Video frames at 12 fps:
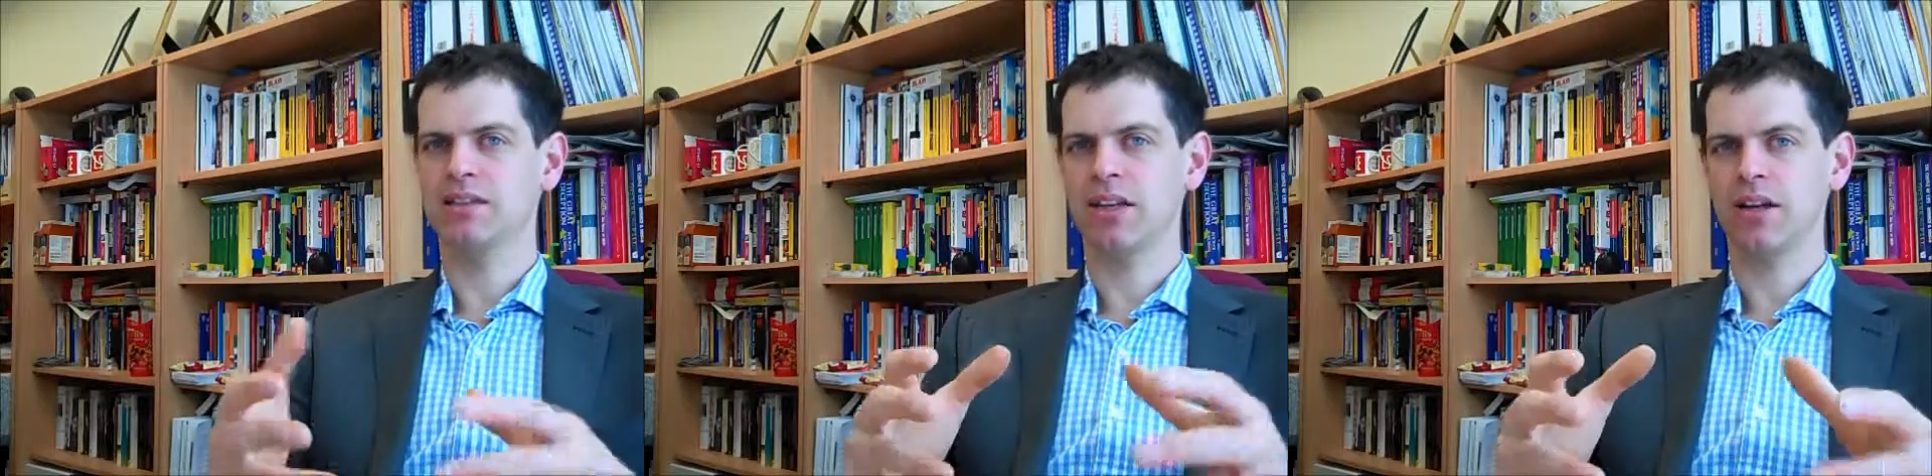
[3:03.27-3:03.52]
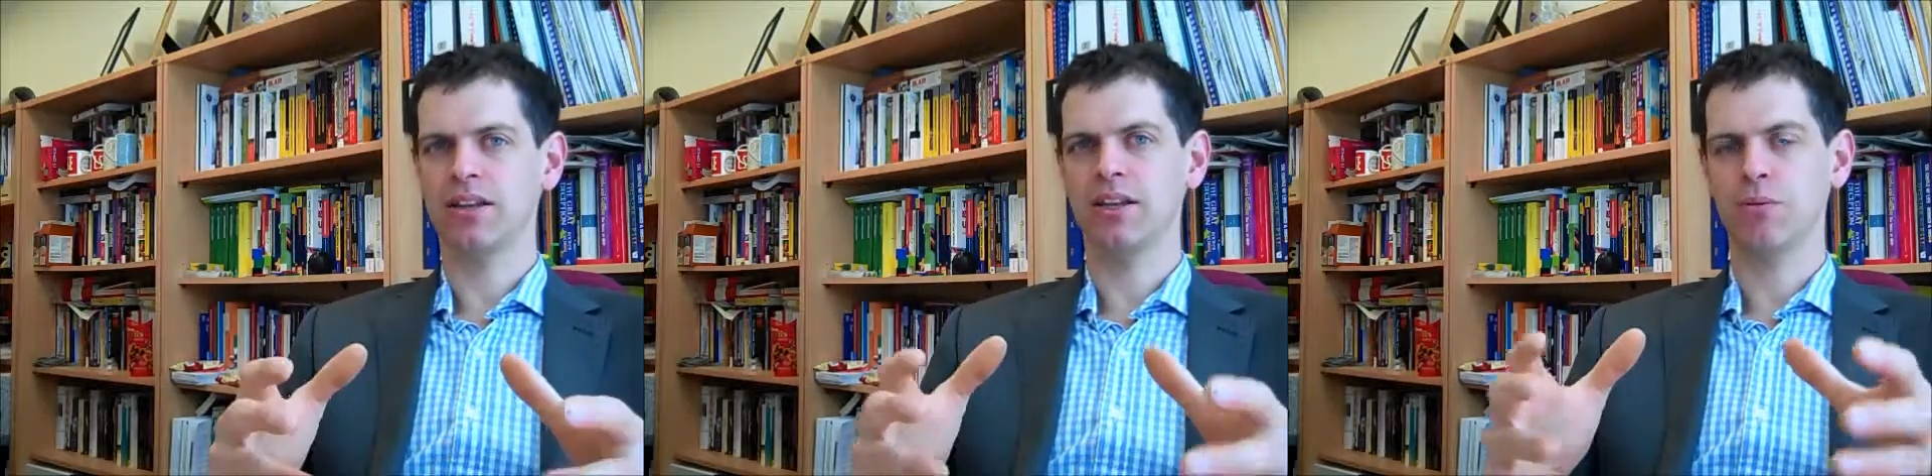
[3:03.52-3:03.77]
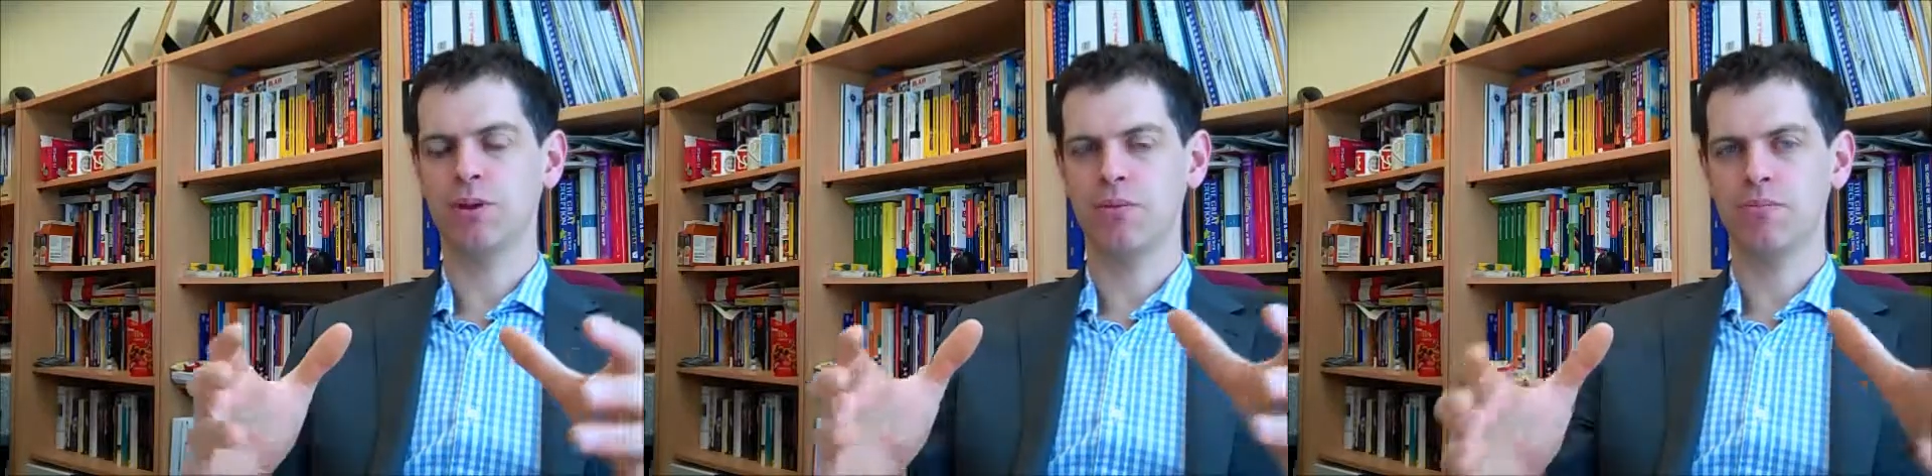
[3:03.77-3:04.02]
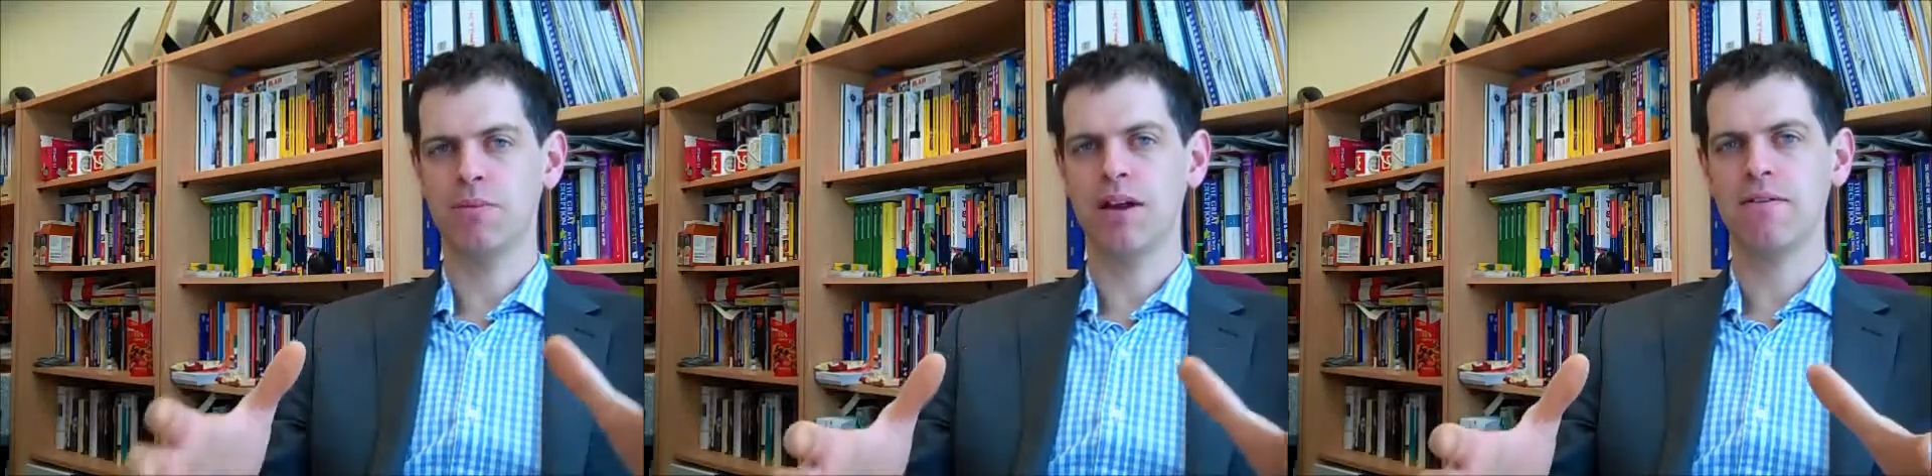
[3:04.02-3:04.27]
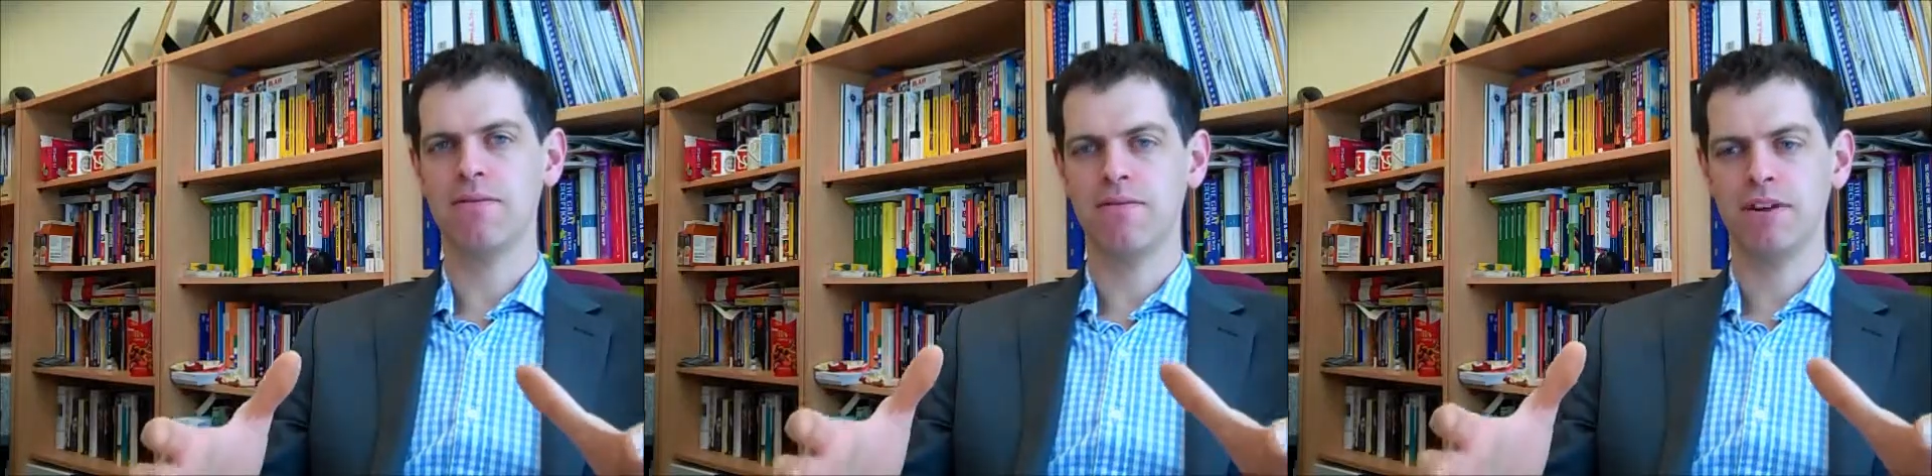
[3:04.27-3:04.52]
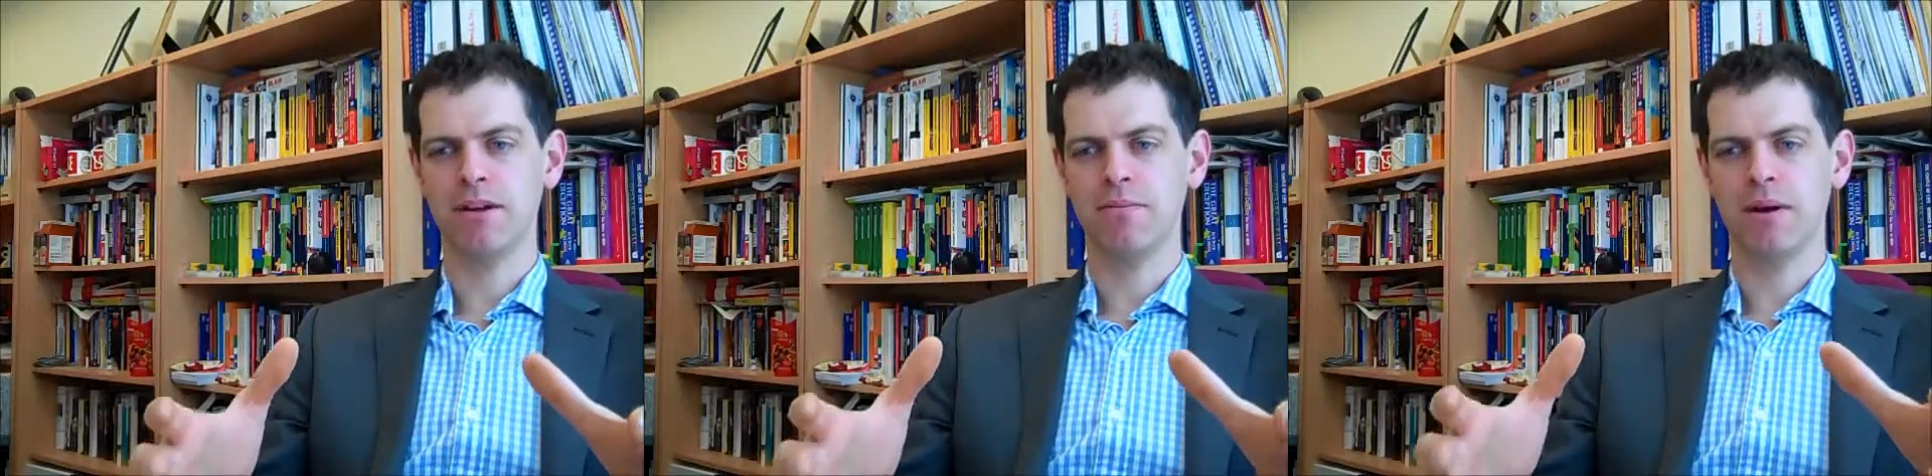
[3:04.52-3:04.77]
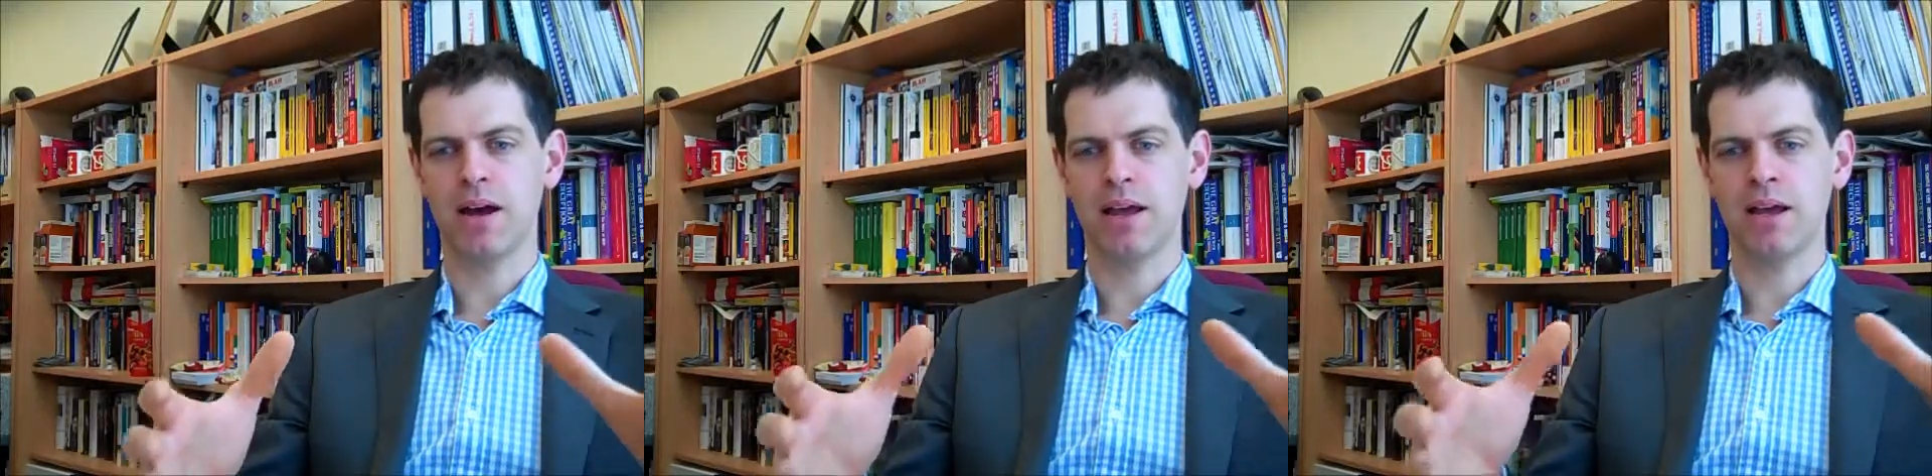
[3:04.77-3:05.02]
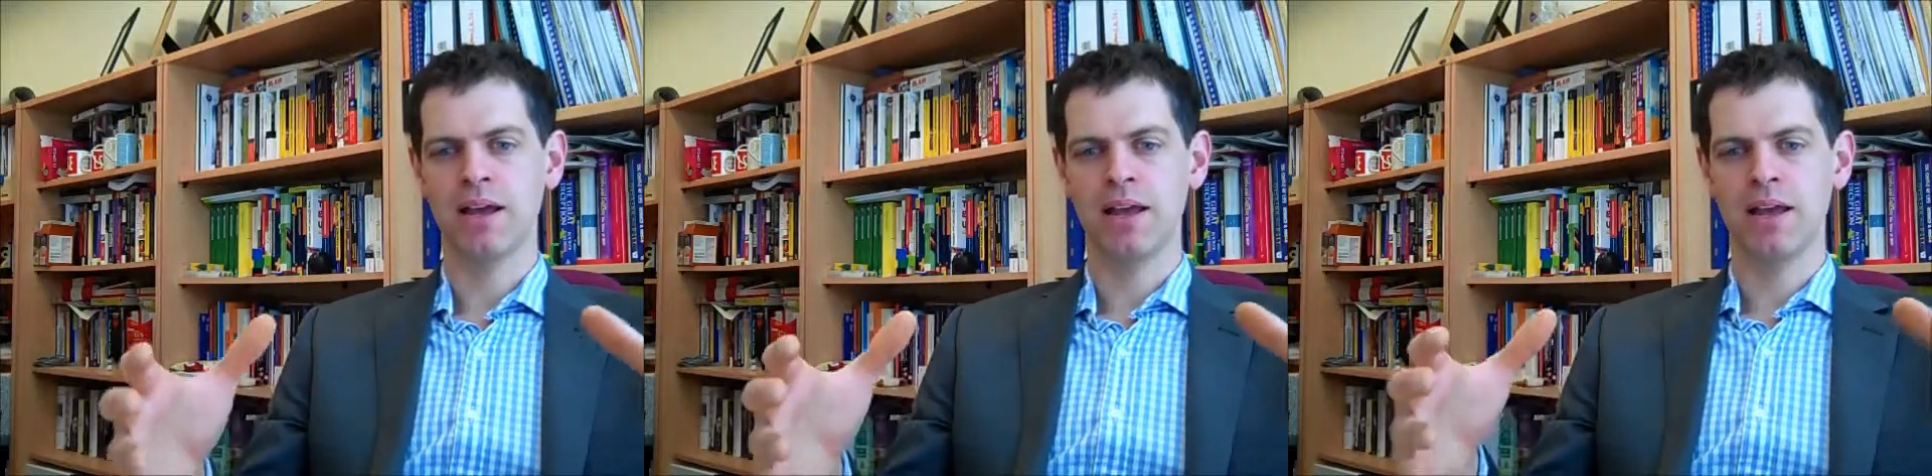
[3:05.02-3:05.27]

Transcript: then I think we can make feedback